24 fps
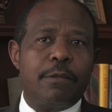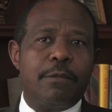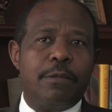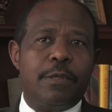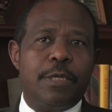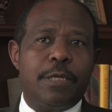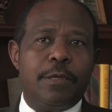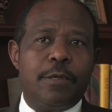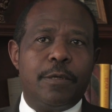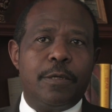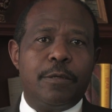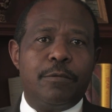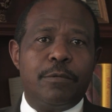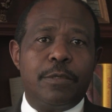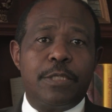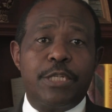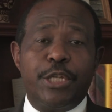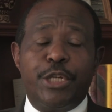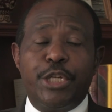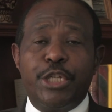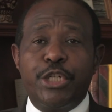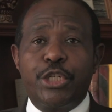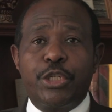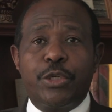the
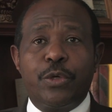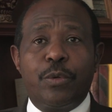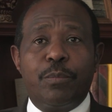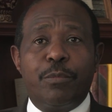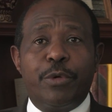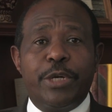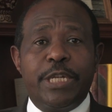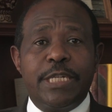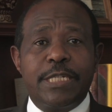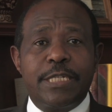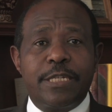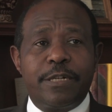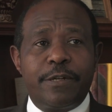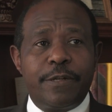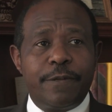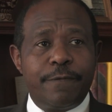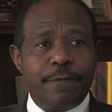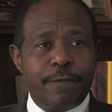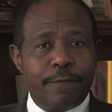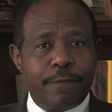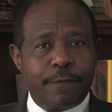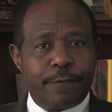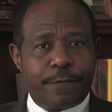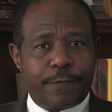International Monetary
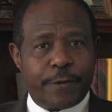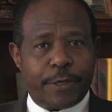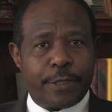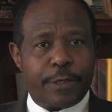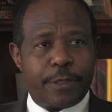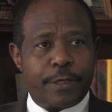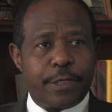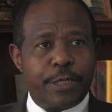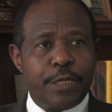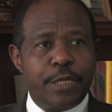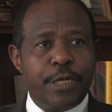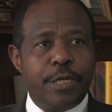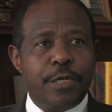Fund